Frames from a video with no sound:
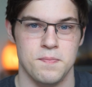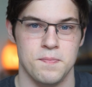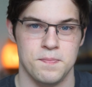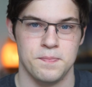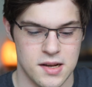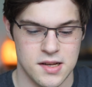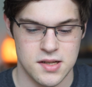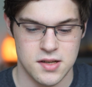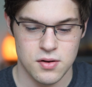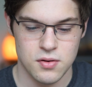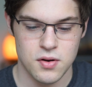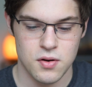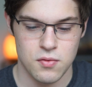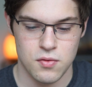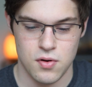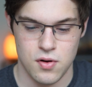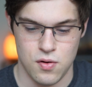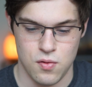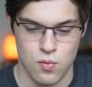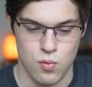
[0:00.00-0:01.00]
I still
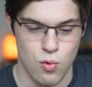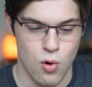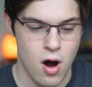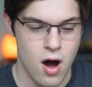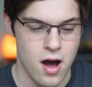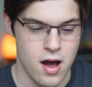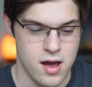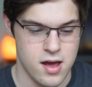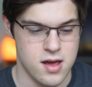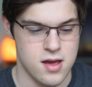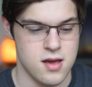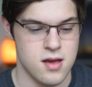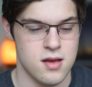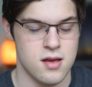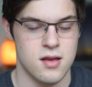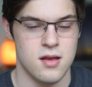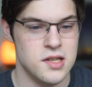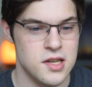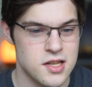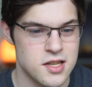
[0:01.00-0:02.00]
don't know why
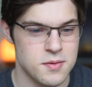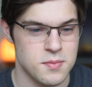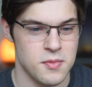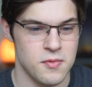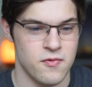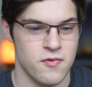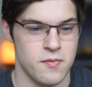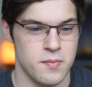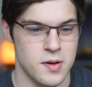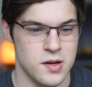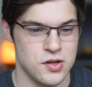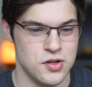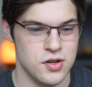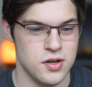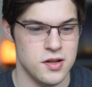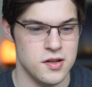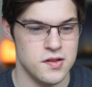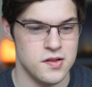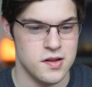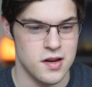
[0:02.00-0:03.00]
system
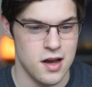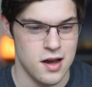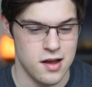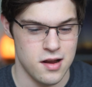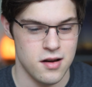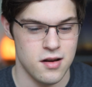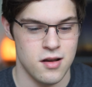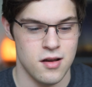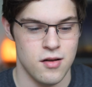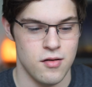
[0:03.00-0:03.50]
information is not